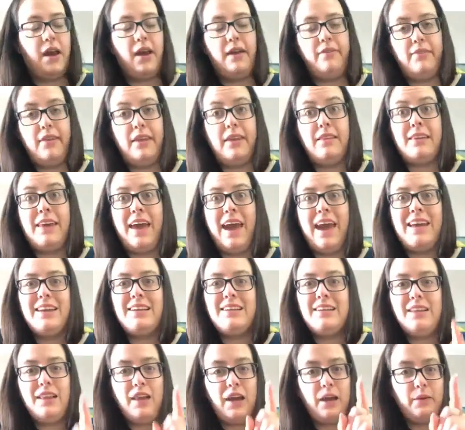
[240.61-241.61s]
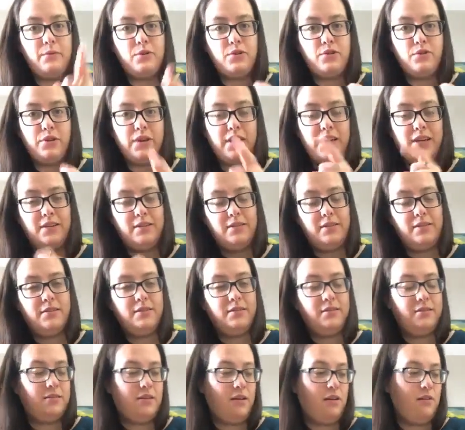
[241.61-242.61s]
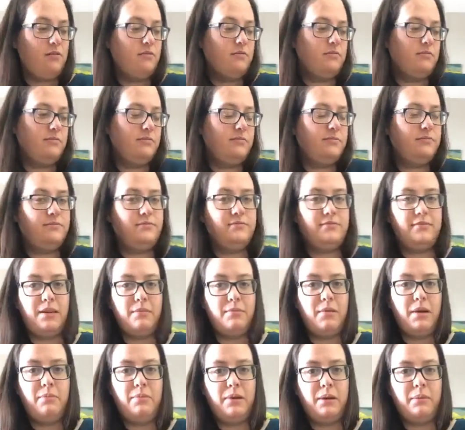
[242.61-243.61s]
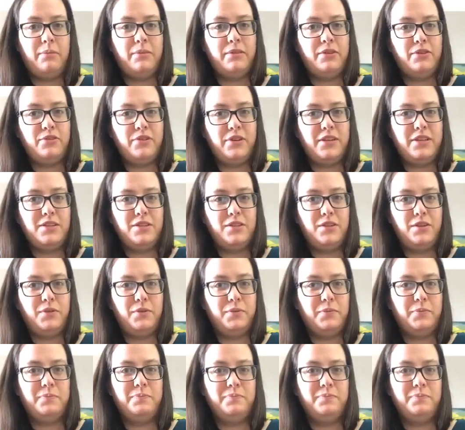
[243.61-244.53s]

and they can climb trees, so they might be up in the trees too.